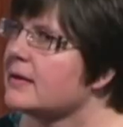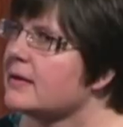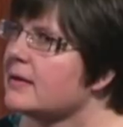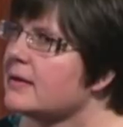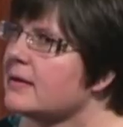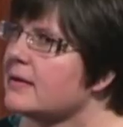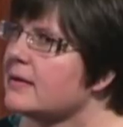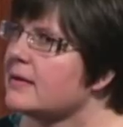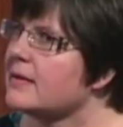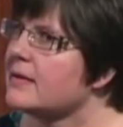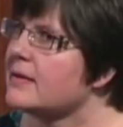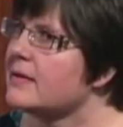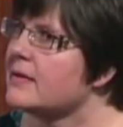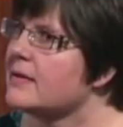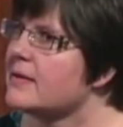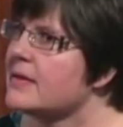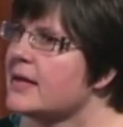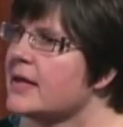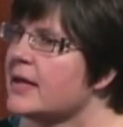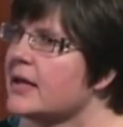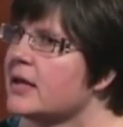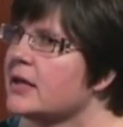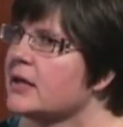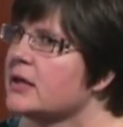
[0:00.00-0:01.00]

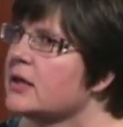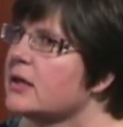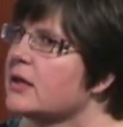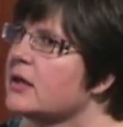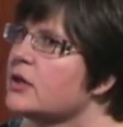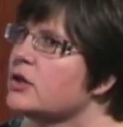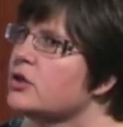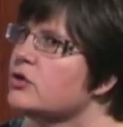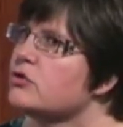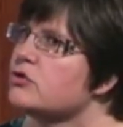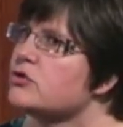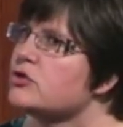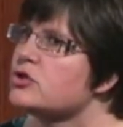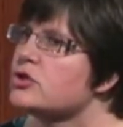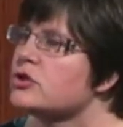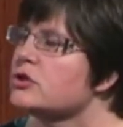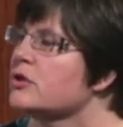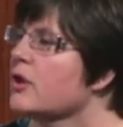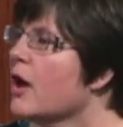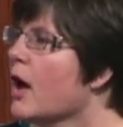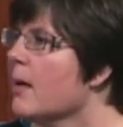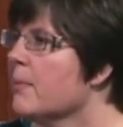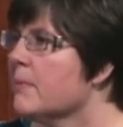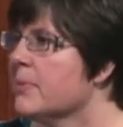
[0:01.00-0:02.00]
then you should
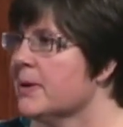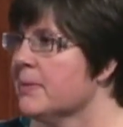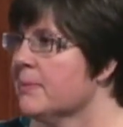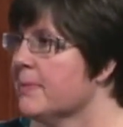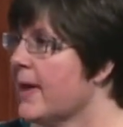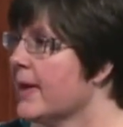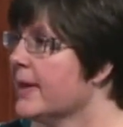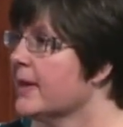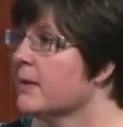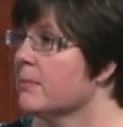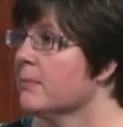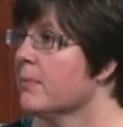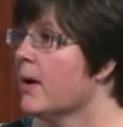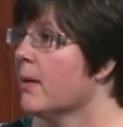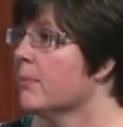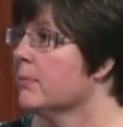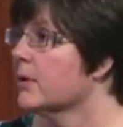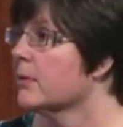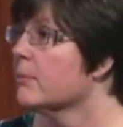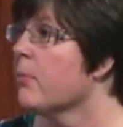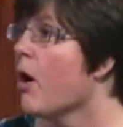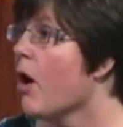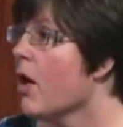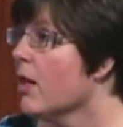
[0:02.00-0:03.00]
not be making
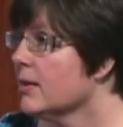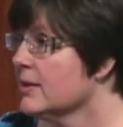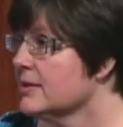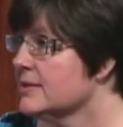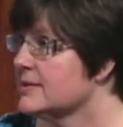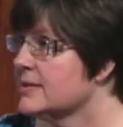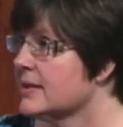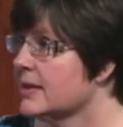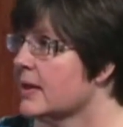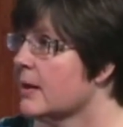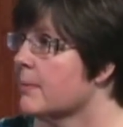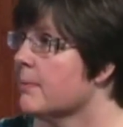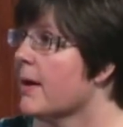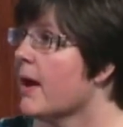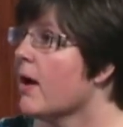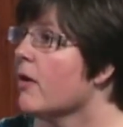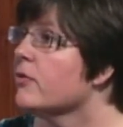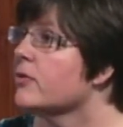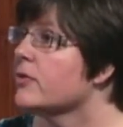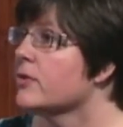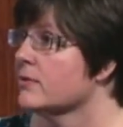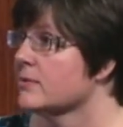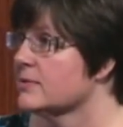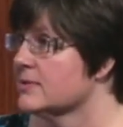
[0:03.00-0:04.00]
public policy
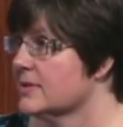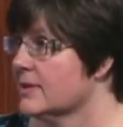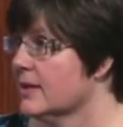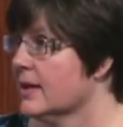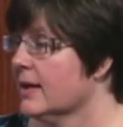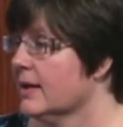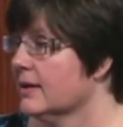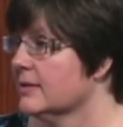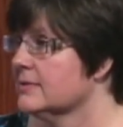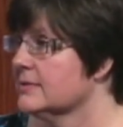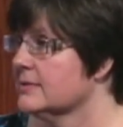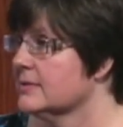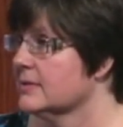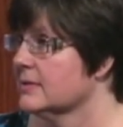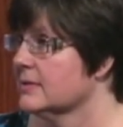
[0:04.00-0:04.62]
about those things.